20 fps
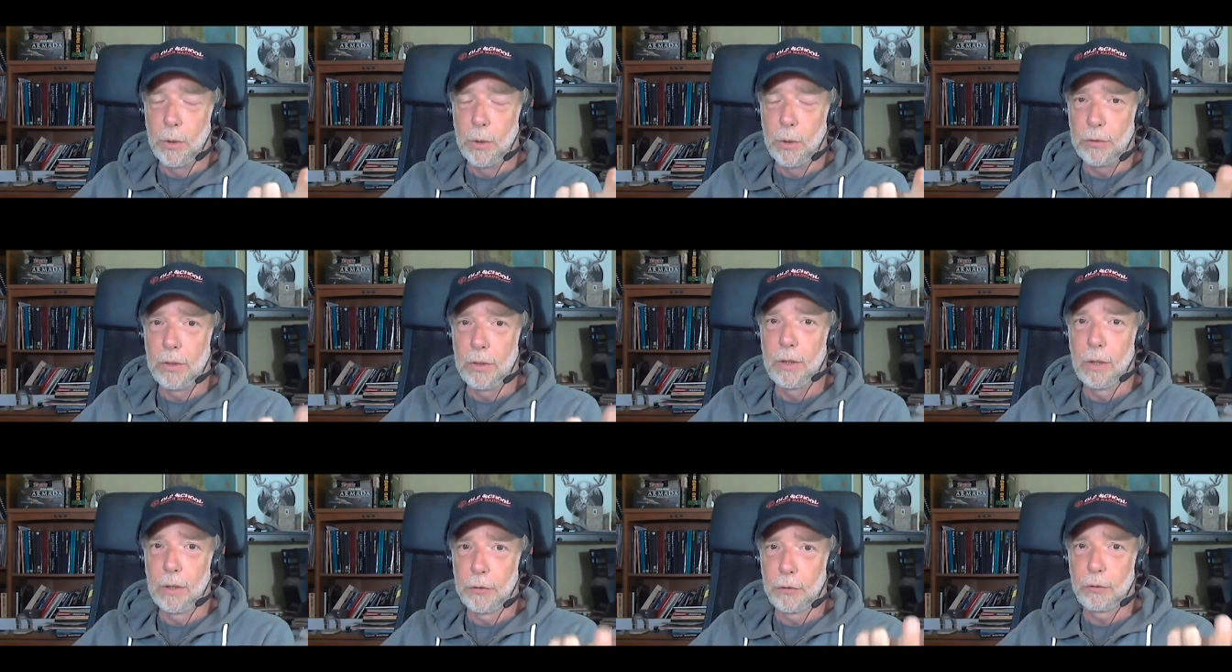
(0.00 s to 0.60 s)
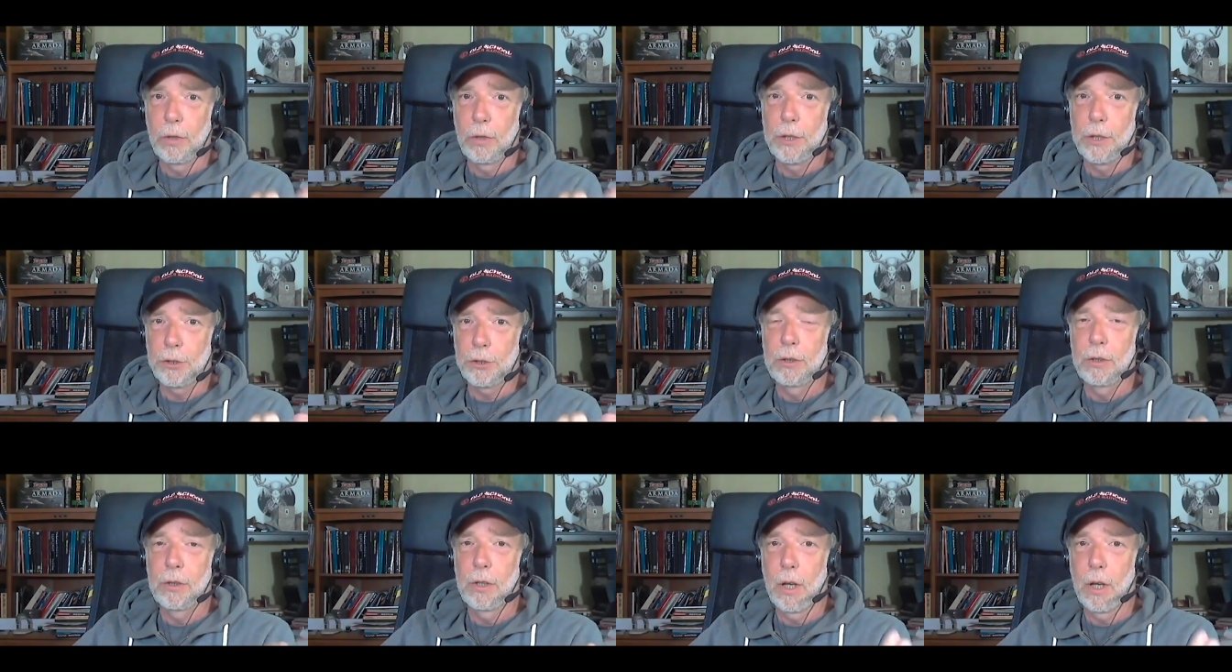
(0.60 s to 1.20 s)
It's an
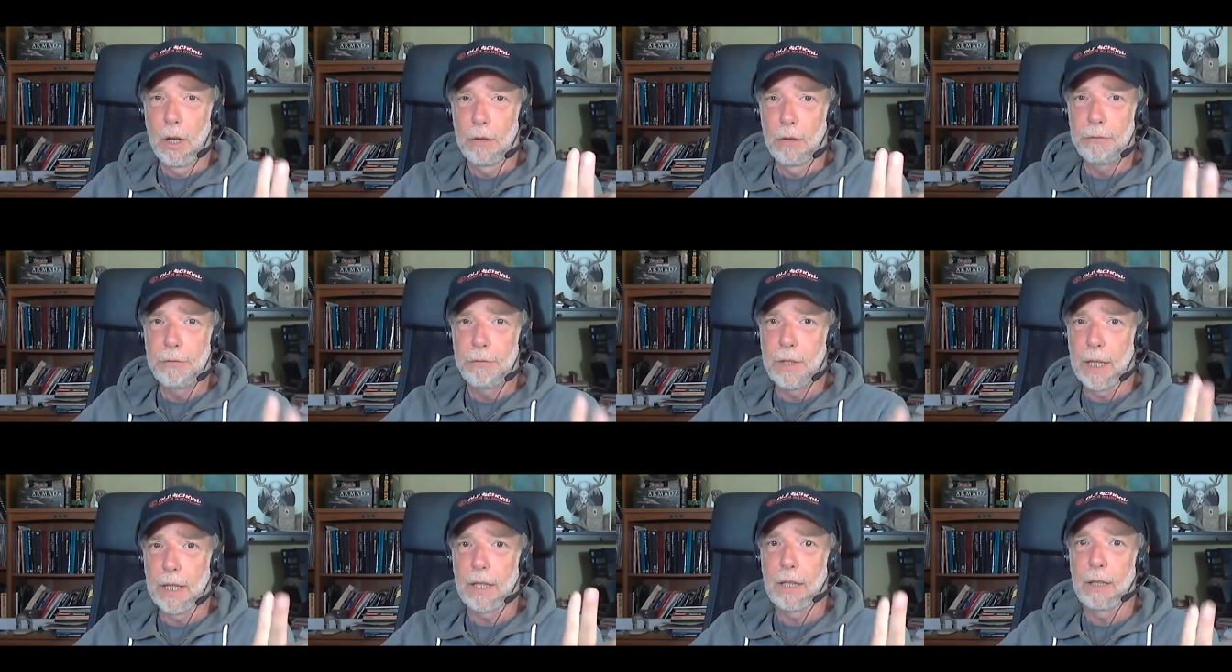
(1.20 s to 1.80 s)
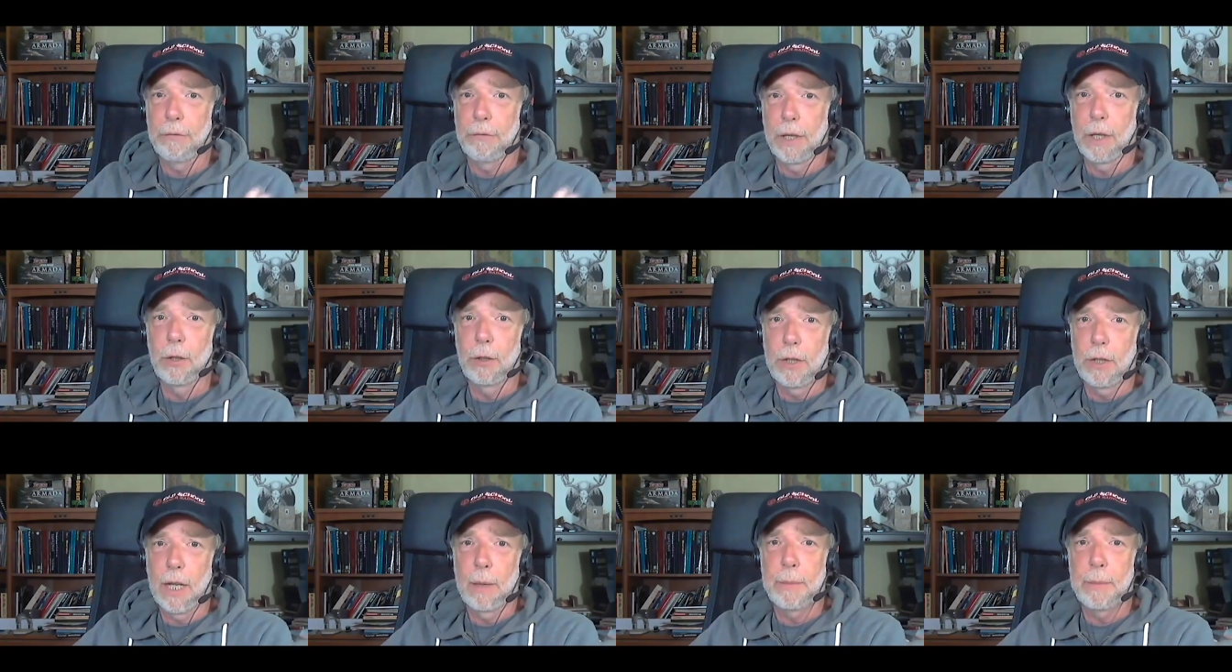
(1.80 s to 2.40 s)
illustration of taking
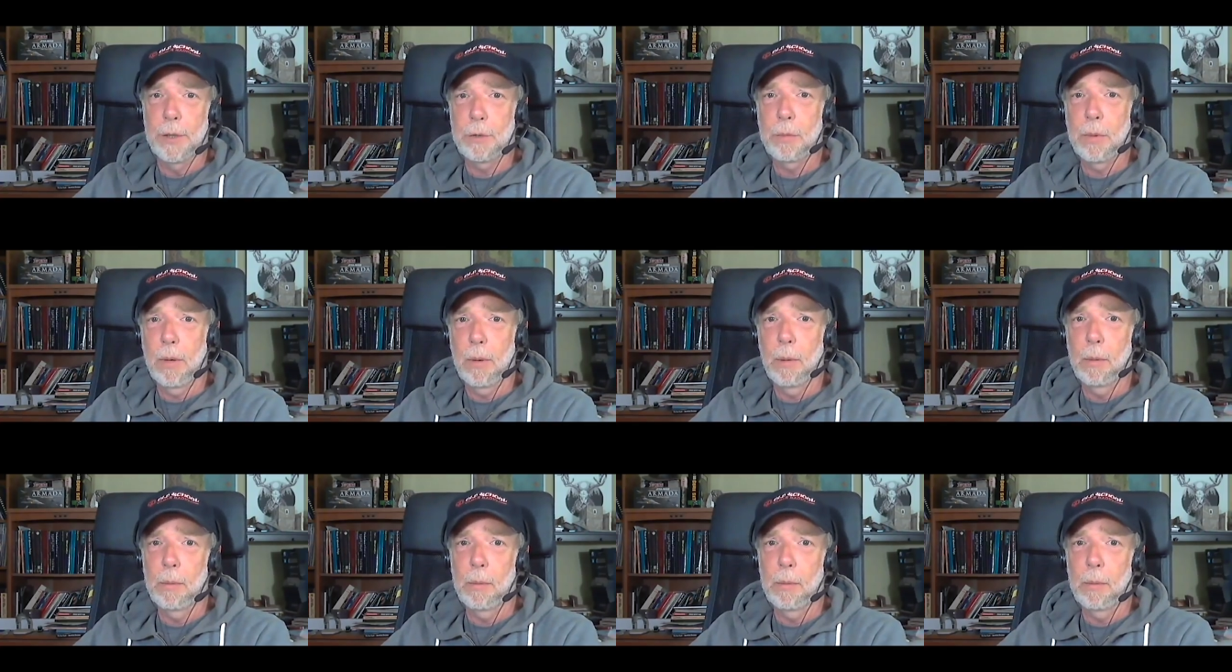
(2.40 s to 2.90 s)
vigor damage, probably.